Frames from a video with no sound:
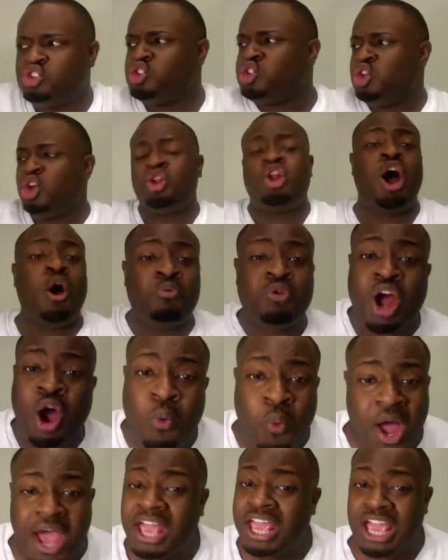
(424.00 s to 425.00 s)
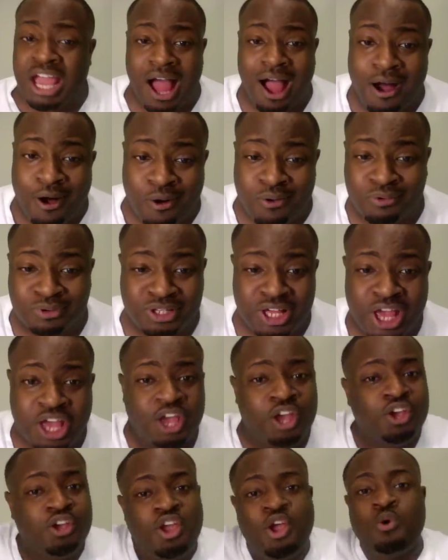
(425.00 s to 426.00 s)
you don't know what he owns.
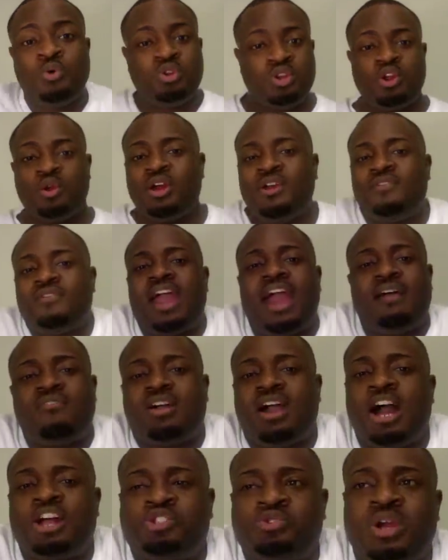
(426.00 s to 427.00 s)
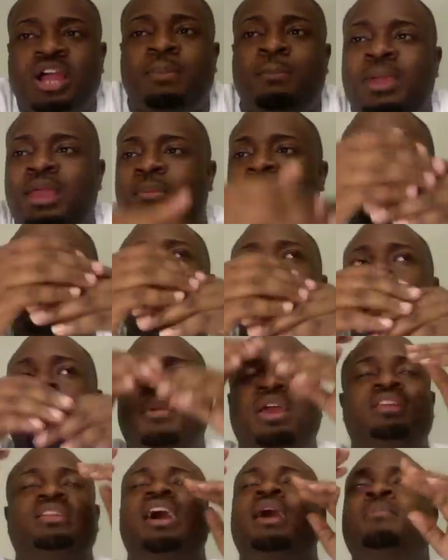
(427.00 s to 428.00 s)
You don't even have a contract.
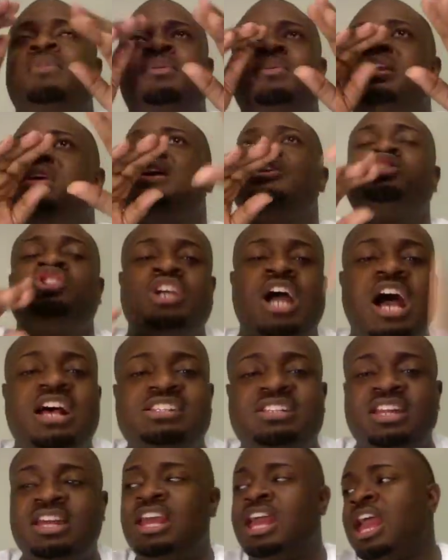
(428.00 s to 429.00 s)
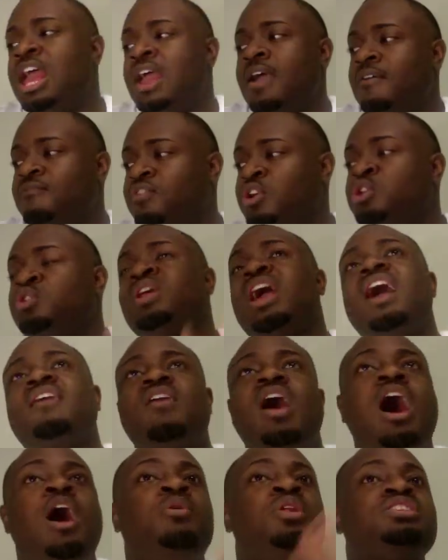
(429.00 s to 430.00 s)
Jocelyn, for you to have
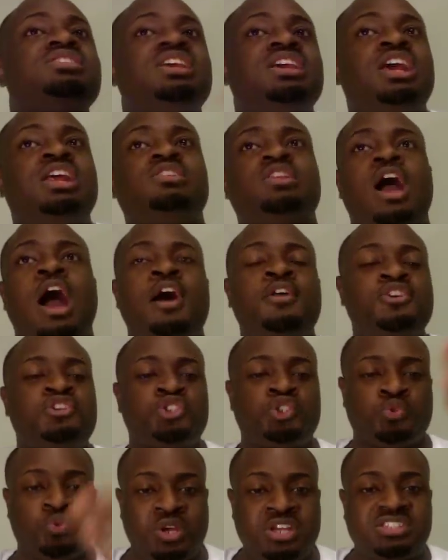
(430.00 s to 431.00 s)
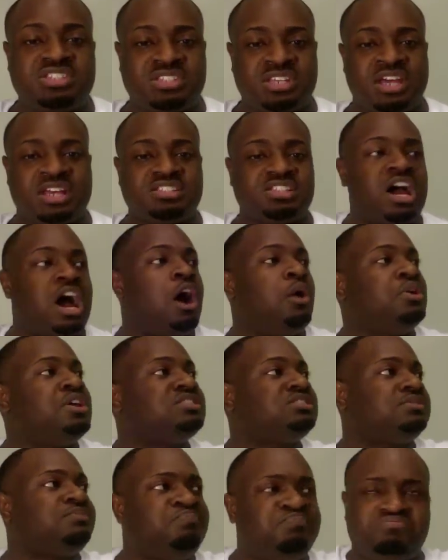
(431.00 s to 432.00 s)
all this street sense, all
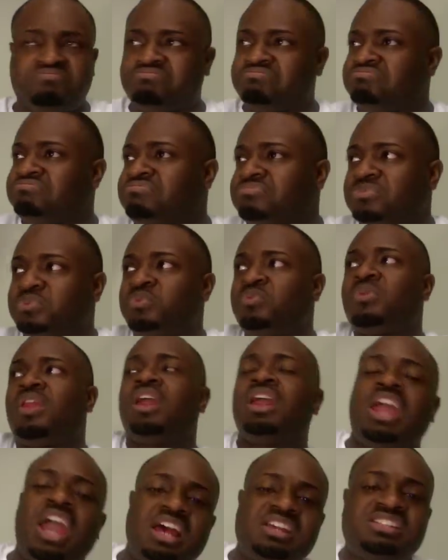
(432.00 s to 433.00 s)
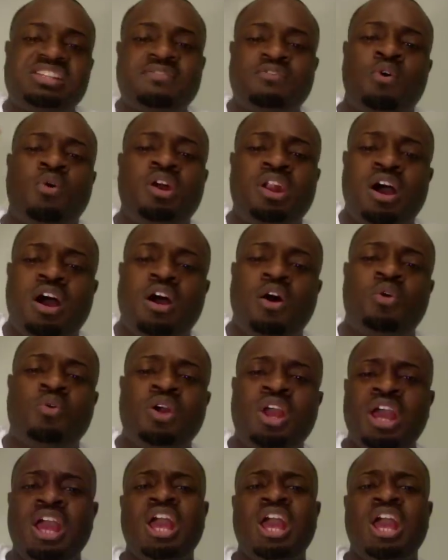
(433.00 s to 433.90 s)
this kind of stuff going on,